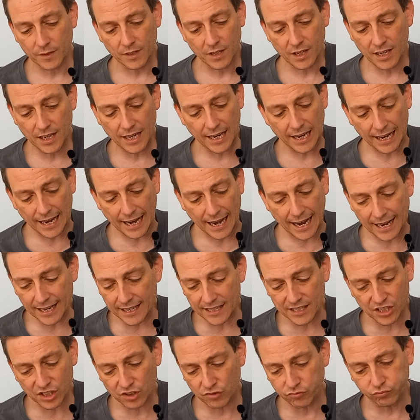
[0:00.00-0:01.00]

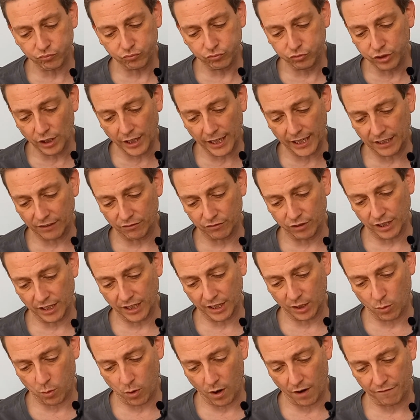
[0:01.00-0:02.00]
It's really
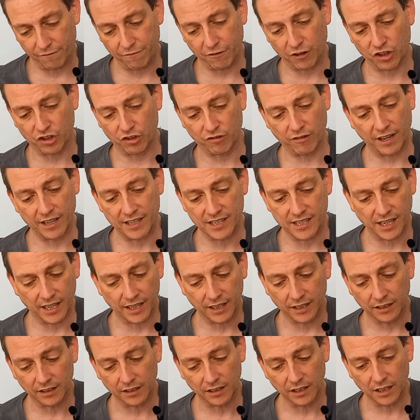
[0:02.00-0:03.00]
quite
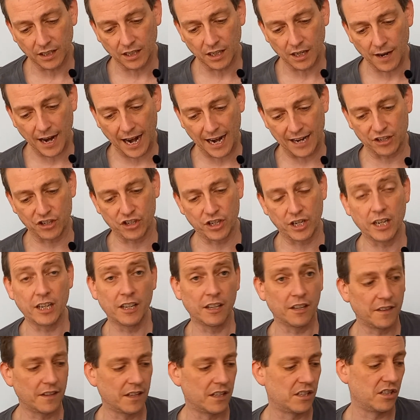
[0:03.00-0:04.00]
frustrating, actually,
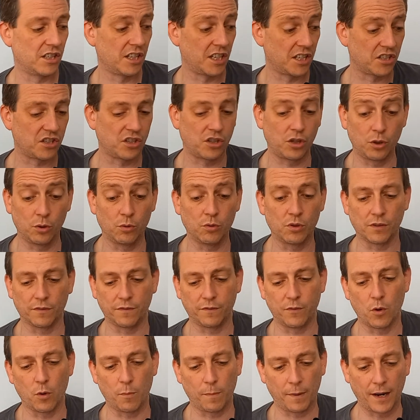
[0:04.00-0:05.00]
that this says 2 to
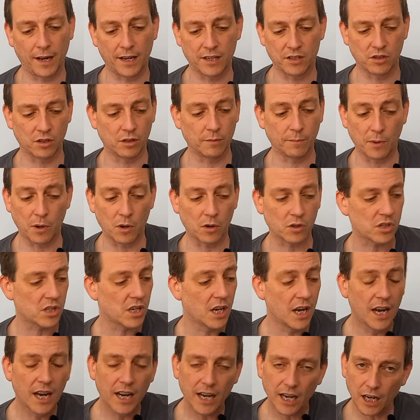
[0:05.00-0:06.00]
4 players on the box.
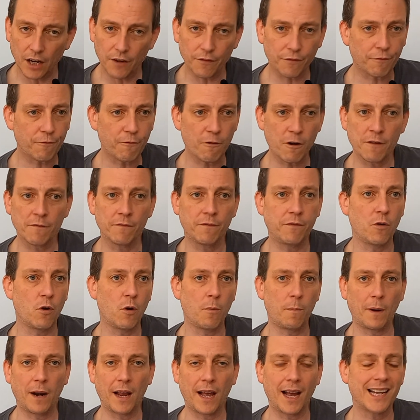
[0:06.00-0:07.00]
At 3 and 4
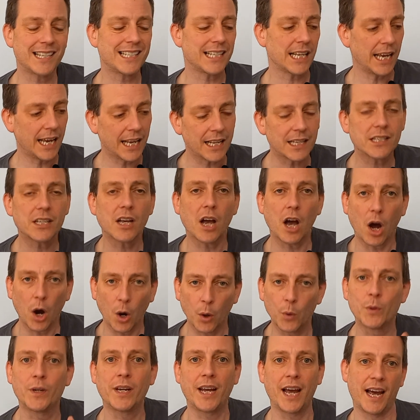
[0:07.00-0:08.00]
players, it's
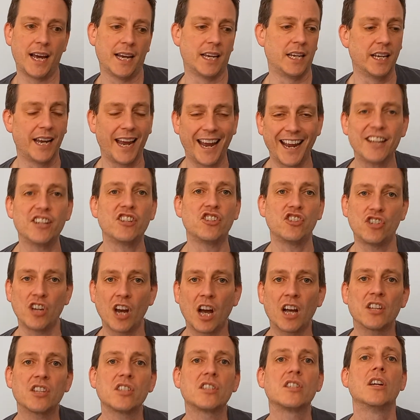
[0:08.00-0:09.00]
okay. It's
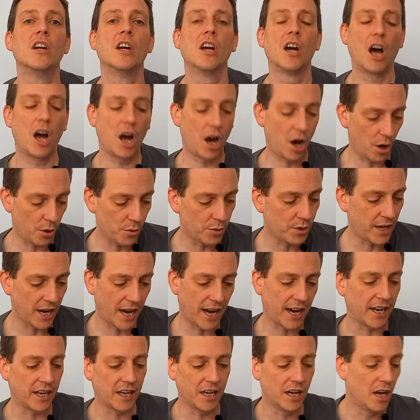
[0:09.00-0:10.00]
just
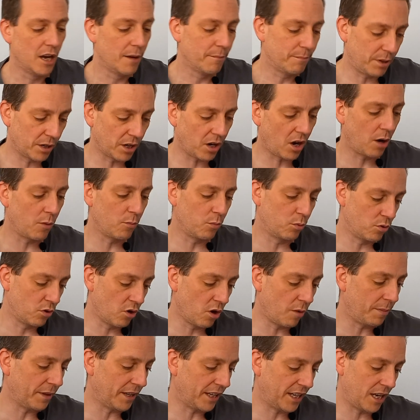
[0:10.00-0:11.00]
okay. But I will
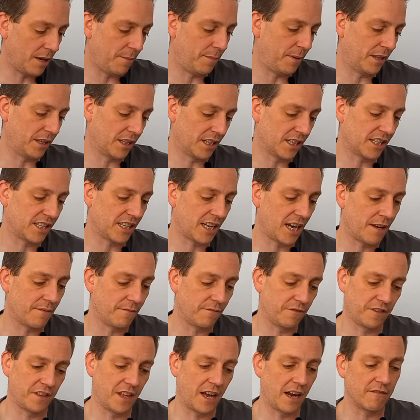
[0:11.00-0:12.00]
not be keeping this game
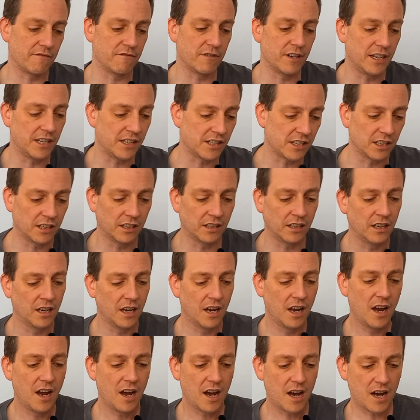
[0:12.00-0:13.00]
for that reason.
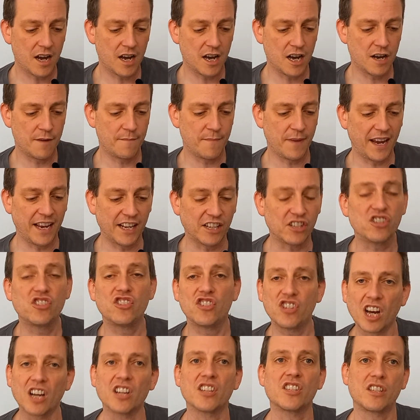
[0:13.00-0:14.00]
It's
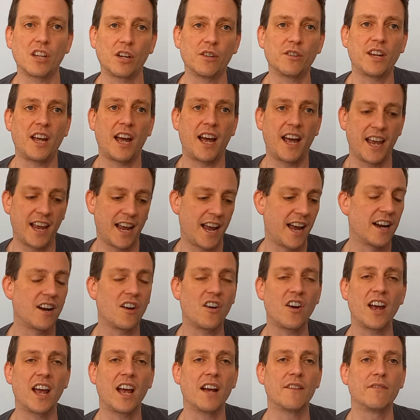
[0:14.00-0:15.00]
just okay. And
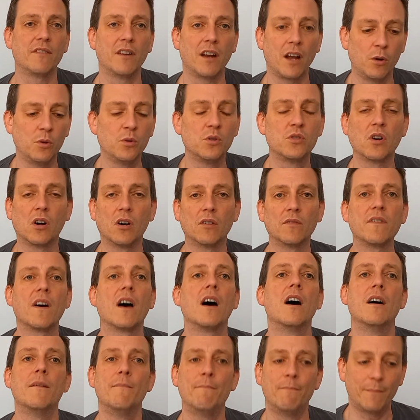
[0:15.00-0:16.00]
I have loads of
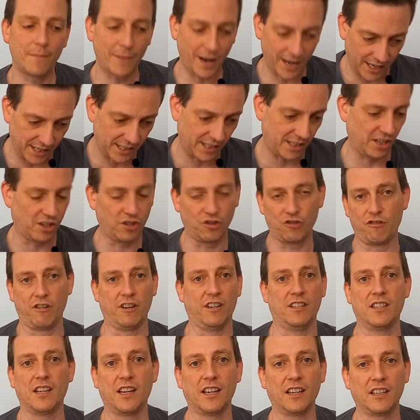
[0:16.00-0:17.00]
amazing
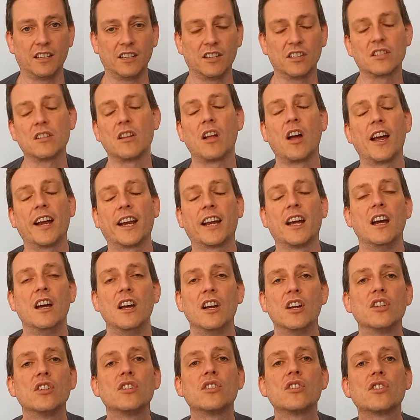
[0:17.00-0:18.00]
trick takers, like
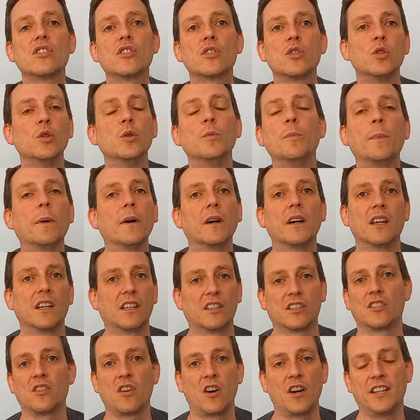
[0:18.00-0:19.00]
super
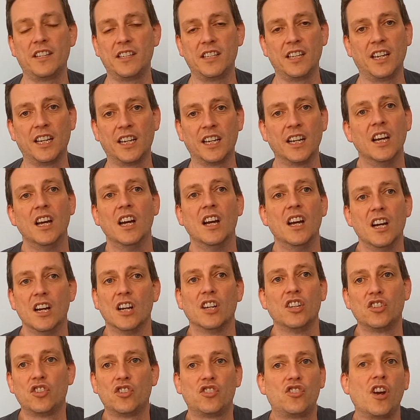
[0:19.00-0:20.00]
exciting,
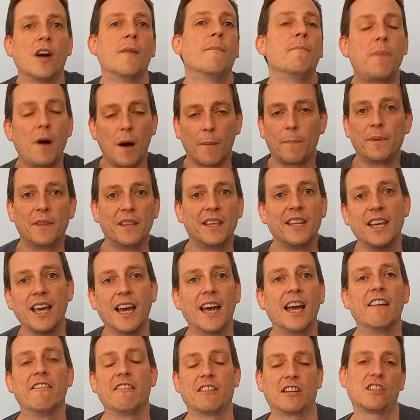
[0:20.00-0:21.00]
jump up in the
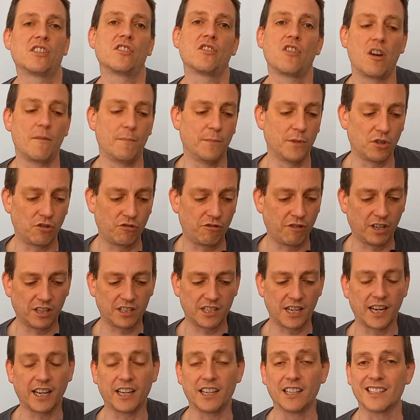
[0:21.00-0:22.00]
air excitement trick
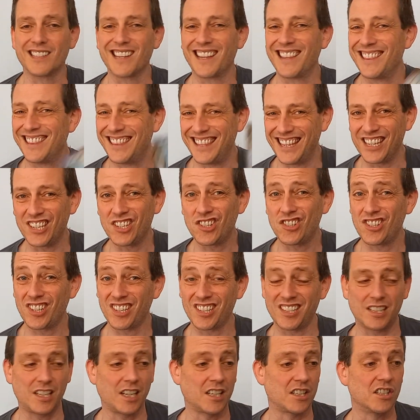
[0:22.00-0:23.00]
takers, and this
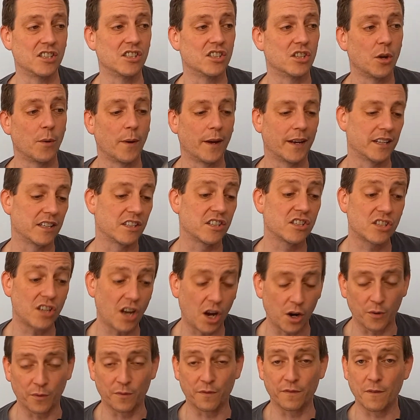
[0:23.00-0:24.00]
just doesn't do it.
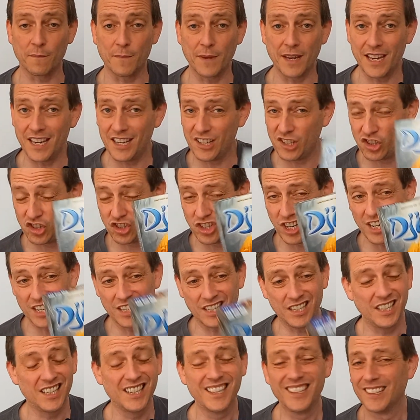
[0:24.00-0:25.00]
So for me,
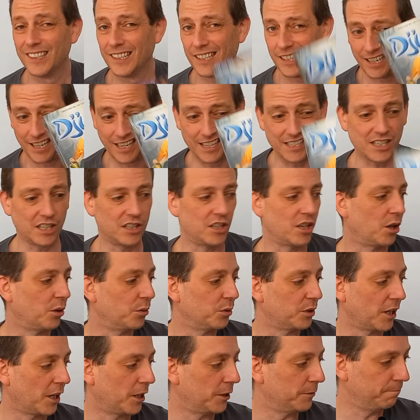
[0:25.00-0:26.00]
Djinn is a
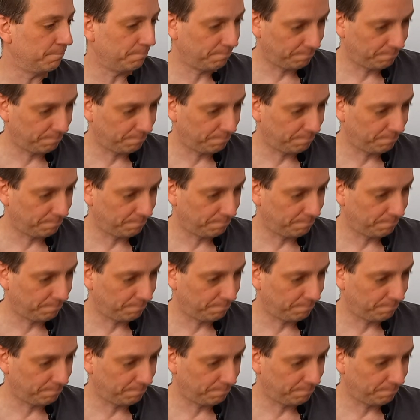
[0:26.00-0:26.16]
no-go.